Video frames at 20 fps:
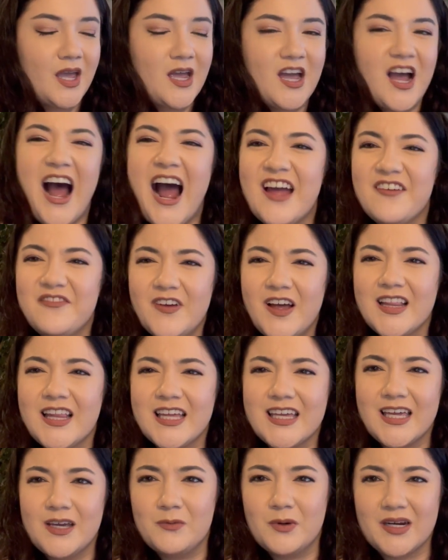I felt
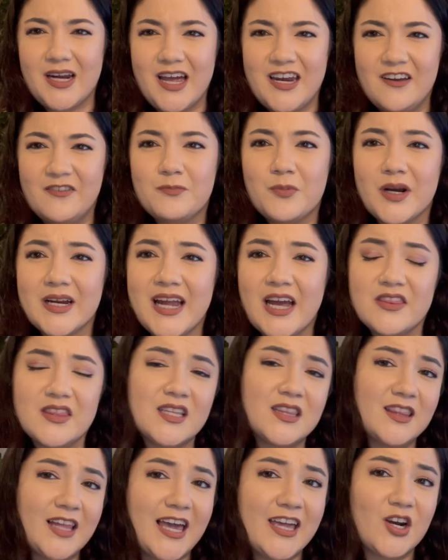like it would kind of bring out the
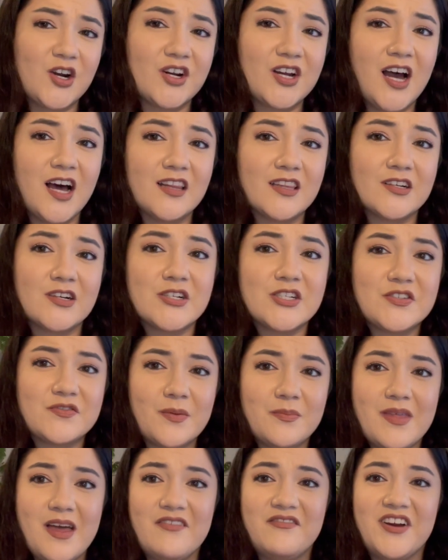lighter colors from
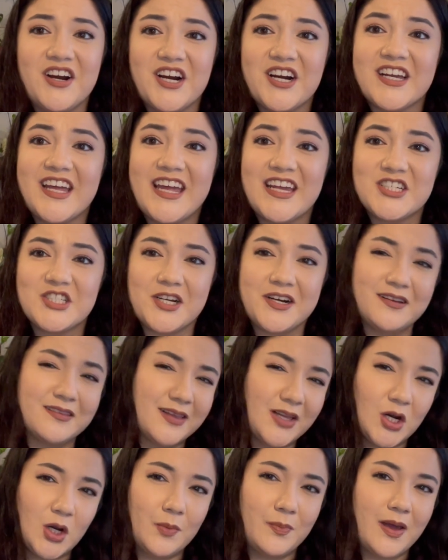that variegation a
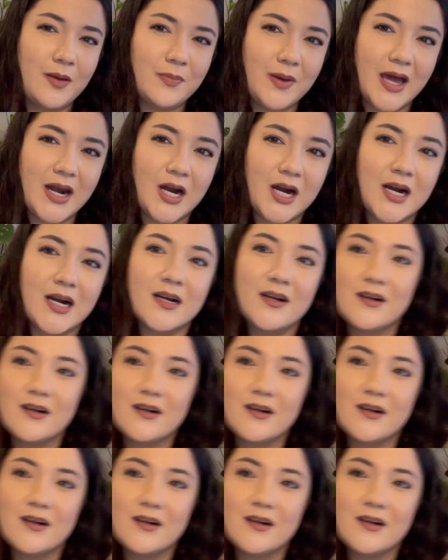little bit better.